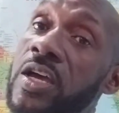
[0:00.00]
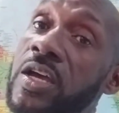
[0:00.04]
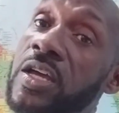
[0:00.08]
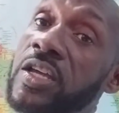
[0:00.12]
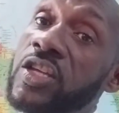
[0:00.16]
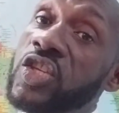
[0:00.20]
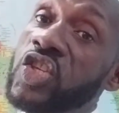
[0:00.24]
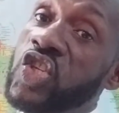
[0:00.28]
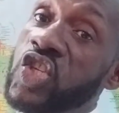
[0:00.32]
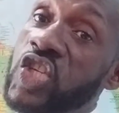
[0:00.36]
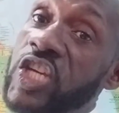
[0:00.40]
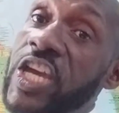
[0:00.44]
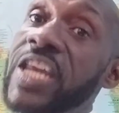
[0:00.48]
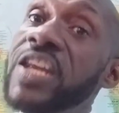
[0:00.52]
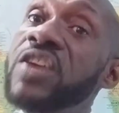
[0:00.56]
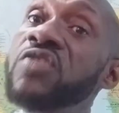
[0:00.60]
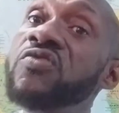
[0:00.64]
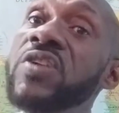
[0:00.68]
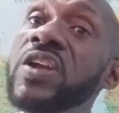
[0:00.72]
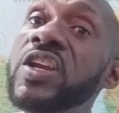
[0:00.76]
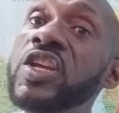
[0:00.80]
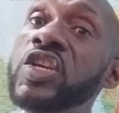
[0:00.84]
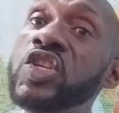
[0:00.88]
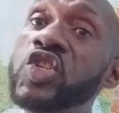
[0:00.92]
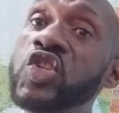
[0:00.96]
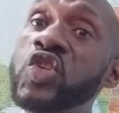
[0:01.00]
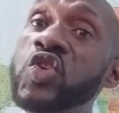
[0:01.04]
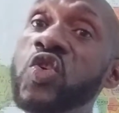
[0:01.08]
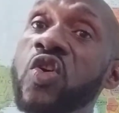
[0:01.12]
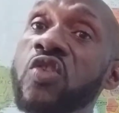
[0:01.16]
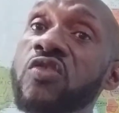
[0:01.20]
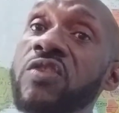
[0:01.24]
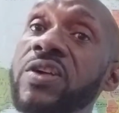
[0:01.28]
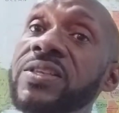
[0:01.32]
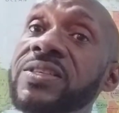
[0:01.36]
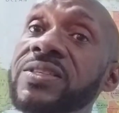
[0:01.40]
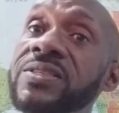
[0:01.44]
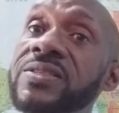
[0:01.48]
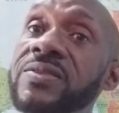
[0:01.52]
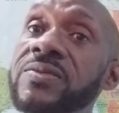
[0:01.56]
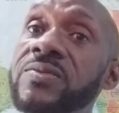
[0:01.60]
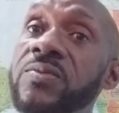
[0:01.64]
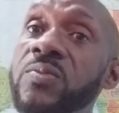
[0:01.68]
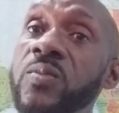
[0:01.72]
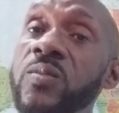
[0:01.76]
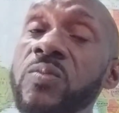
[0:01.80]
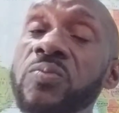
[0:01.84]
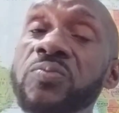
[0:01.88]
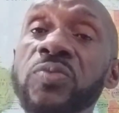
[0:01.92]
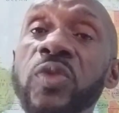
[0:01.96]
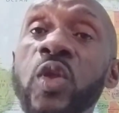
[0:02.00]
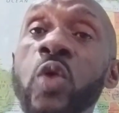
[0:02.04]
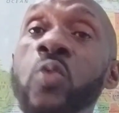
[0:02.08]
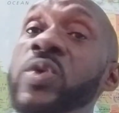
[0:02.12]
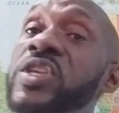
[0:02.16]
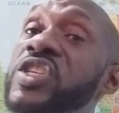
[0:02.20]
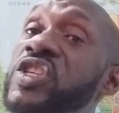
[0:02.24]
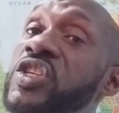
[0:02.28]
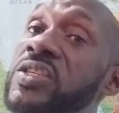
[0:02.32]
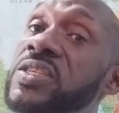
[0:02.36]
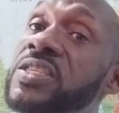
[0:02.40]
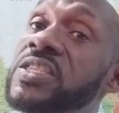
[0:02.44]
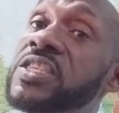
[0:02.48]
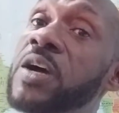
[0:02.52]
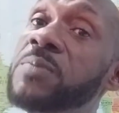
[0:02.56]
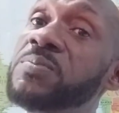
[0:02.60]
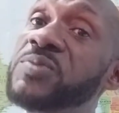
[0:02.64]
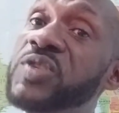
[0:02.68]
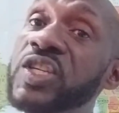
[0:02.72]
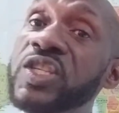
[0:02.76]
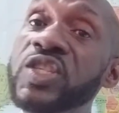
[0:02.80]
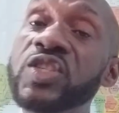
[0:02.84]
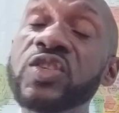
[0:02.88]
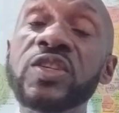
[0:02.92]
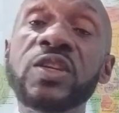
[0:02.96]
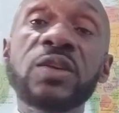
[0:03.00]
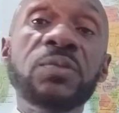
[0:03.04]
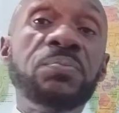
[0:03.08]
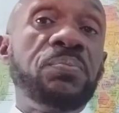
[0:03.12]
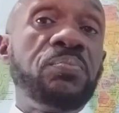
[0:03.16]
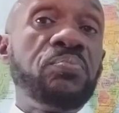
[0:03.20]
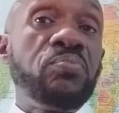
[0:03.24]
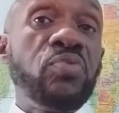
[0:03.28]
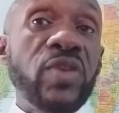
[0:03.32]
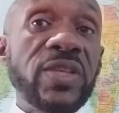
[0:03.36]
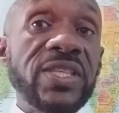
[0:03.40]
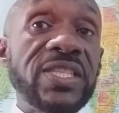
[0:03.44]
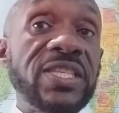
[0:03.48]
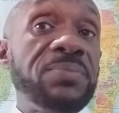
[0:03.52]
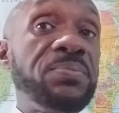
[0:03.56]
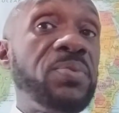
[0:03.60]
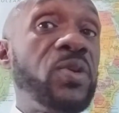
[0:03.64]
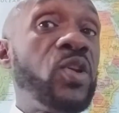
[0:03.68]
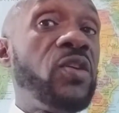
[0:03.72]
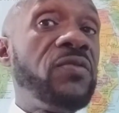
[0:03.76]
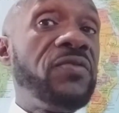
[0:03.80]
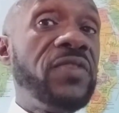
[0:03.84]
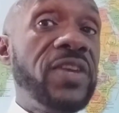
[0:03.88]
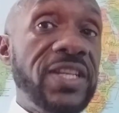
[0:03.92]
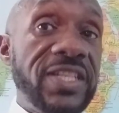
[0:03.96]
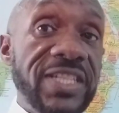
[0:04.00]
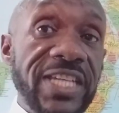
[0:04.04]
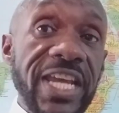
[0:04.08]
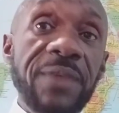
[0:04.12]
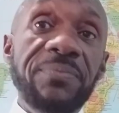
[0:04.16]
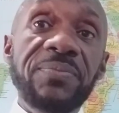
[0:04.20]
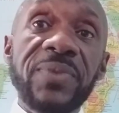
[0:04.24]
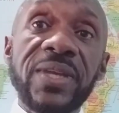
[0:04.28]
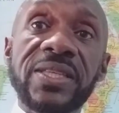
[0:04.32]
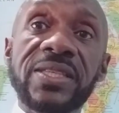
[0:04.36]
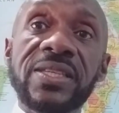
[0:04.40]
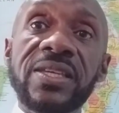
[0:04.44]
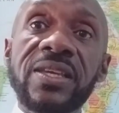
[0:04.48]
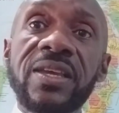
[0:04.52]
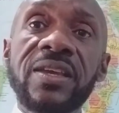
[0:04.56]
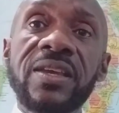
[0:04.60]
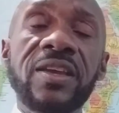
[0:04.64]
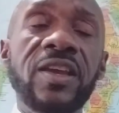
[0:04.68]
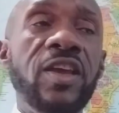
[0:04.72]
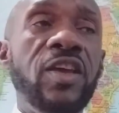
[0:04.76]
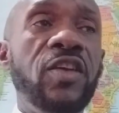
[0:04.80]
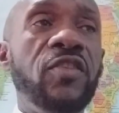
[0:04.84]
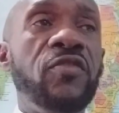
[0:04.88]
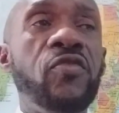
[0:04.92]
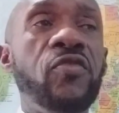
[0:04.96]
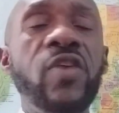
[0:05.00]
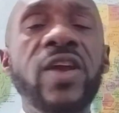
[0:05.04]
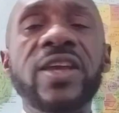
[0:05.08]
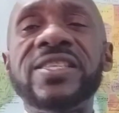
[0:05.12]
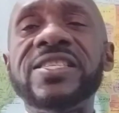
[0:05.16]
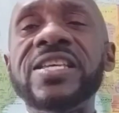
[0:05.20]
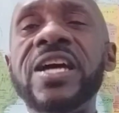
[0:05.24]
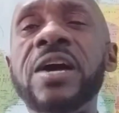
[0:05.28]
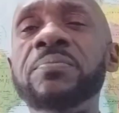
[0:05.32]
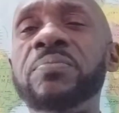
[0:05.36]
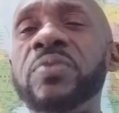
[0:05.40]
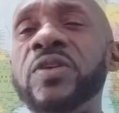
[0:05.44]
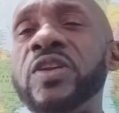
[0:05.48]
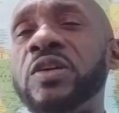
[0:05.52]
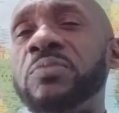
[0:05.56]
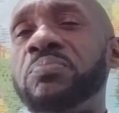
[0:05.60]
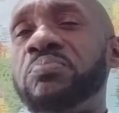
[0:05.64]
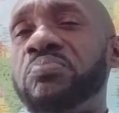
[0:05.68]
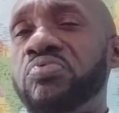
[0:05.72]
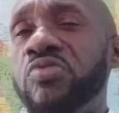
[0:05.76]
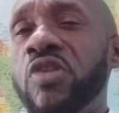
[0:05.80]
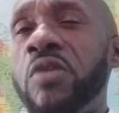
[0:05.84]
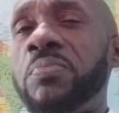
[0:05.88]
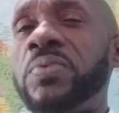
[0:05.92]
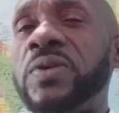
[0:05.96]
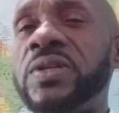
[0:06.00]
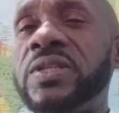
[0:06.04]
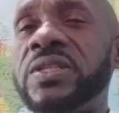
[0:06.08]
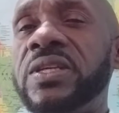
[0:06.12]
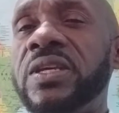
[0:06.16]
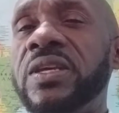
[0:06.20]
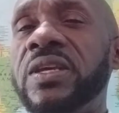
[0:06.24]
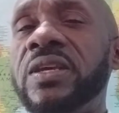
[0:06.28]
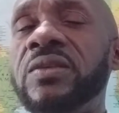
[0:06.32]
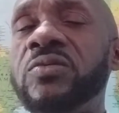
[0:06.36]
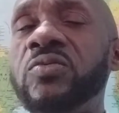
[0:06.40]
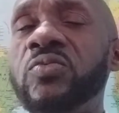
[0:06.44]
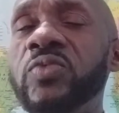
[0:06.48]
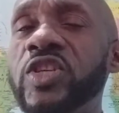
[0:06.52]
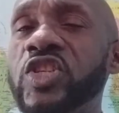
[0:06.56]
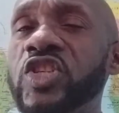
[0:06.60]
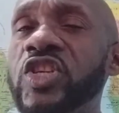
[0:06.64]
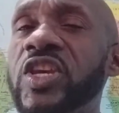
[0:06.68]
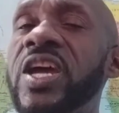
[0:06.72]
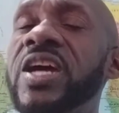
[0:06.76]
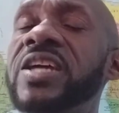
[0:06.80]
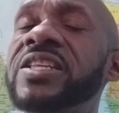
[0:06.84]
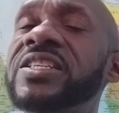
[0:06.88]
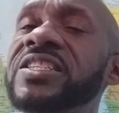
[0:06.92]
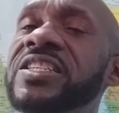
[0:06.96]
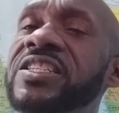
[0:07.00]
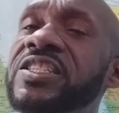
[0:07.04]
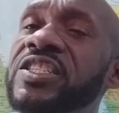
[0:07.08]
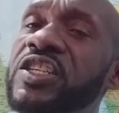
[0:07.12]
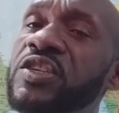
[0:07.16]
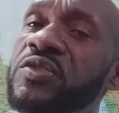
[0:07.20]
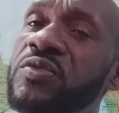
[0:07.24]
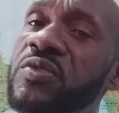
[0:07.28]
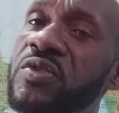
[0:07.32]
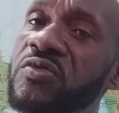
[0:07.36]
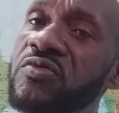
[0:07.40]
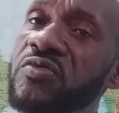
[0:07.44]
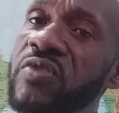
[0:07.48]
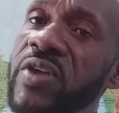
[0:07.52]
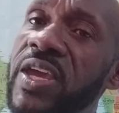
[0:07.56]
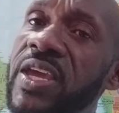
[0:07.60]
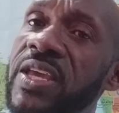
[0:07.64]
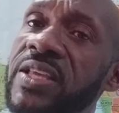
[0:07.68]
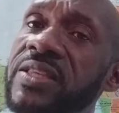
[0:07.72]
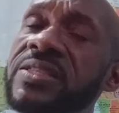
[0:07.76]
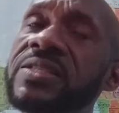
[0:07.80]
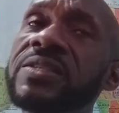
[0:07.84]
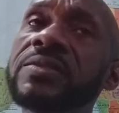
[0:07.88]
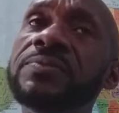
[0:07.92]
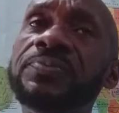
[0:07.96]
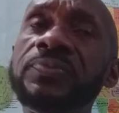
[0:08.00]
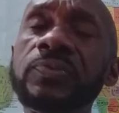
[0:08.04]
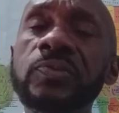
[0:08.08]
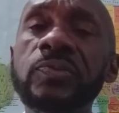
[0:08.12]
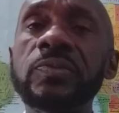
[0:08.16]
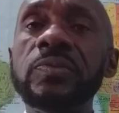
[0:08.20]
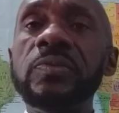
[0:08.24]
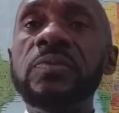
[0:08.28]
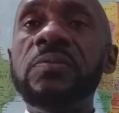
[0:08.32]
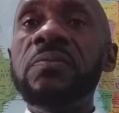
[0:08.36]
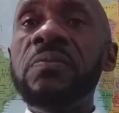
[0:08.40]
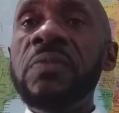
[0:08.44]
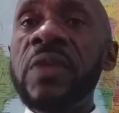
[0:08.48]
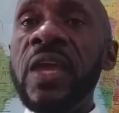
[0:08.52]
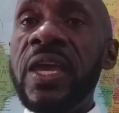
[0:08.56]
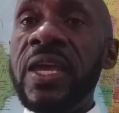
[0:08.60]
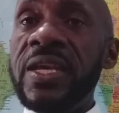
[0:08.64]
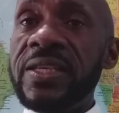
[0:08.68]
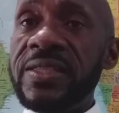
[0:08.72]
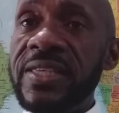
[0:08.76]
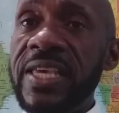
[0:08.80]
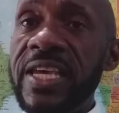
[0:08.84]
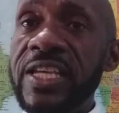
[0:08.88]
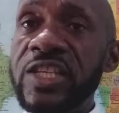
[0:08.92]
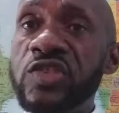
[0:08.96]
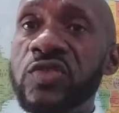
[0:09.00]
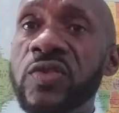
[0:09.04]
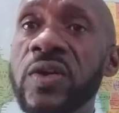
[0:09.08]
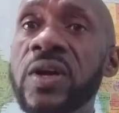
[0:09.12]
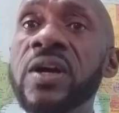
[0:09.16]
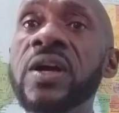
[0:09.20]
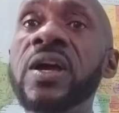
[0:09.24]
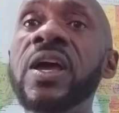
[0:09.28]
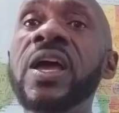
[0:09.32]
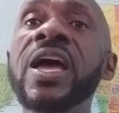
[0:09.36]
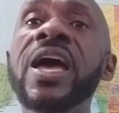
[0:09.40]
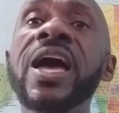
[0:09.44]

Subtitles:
general insurance, which is subject to the principle of indemnity, for example, the property which can deteriorate, etc.